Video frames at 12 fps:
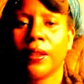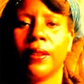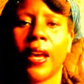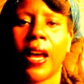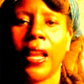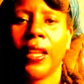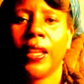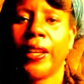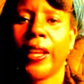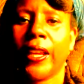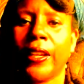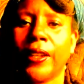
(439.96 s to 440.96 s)
the
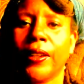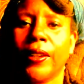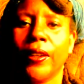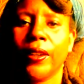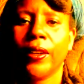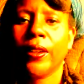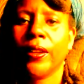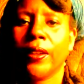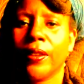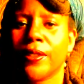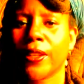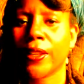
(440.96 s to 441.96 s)
holiday,
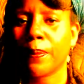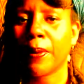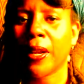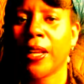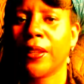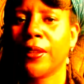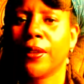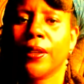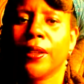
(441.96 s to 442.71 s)
celebrate